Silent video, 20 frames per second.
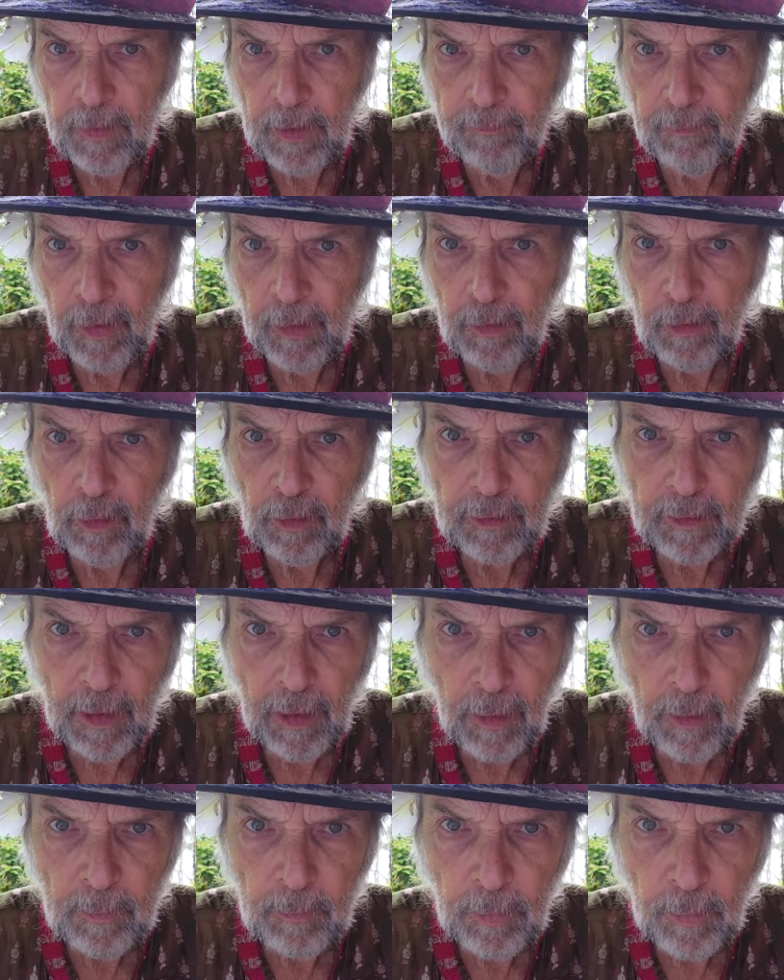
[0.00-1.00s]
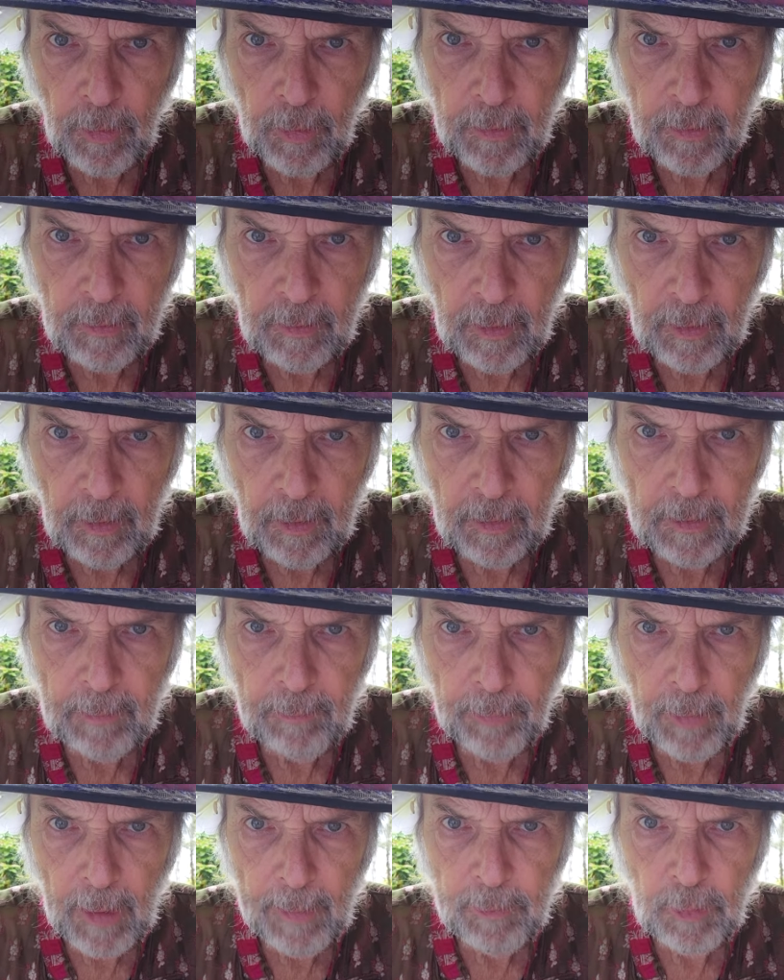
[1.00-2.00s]
They've got a little cardboard
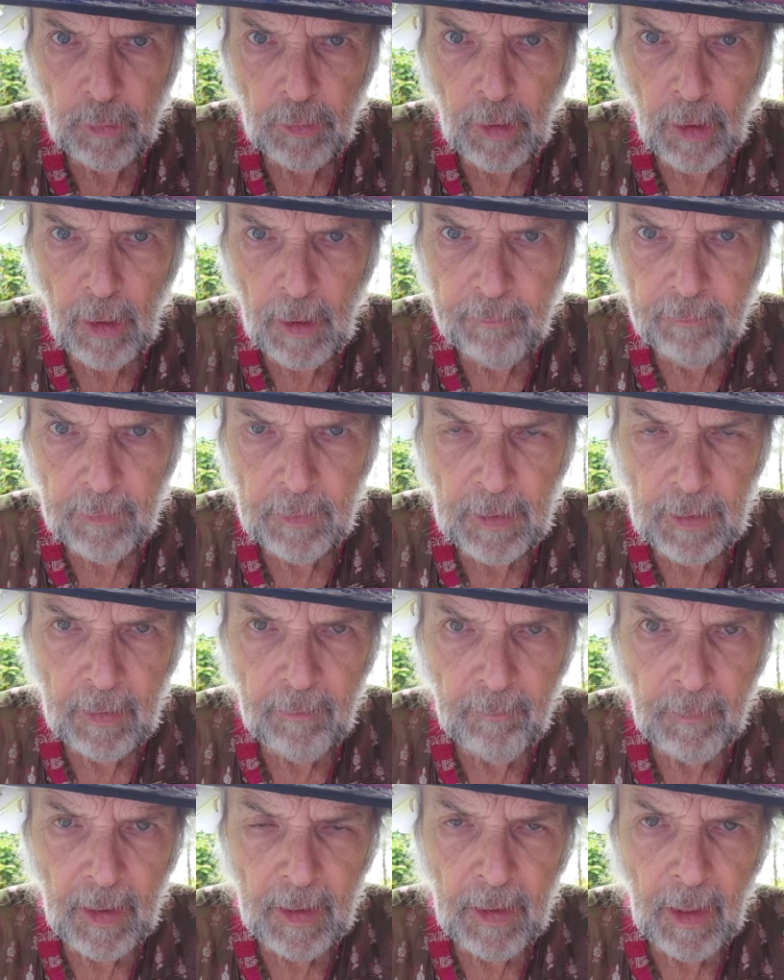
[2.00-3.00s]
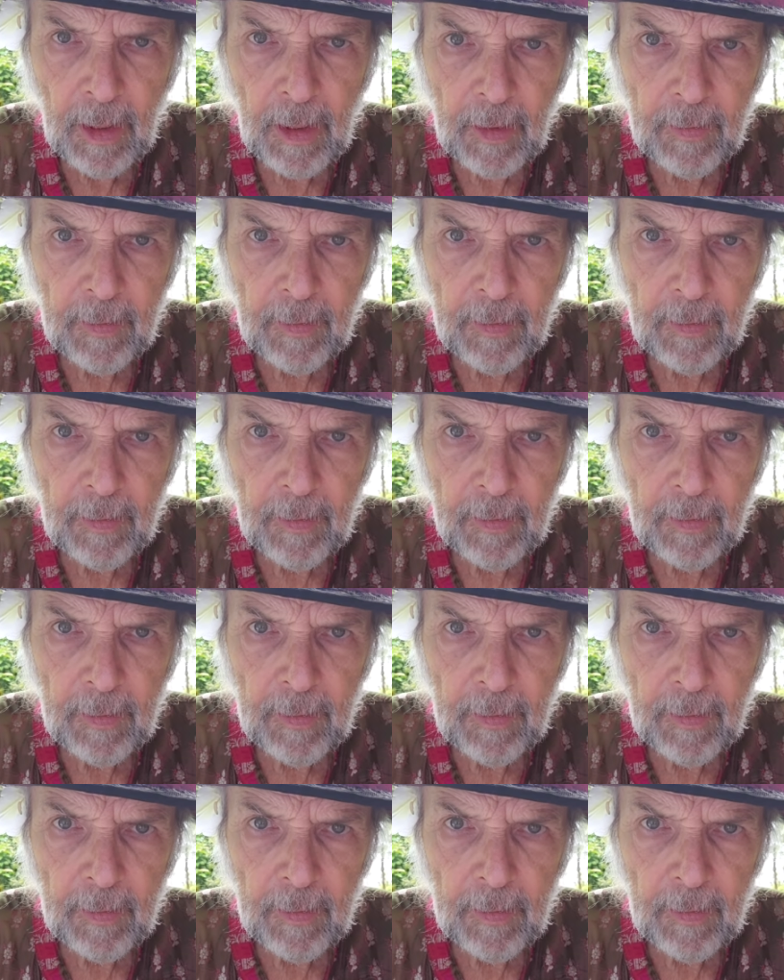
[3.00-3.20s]
impromptu coffin they've made.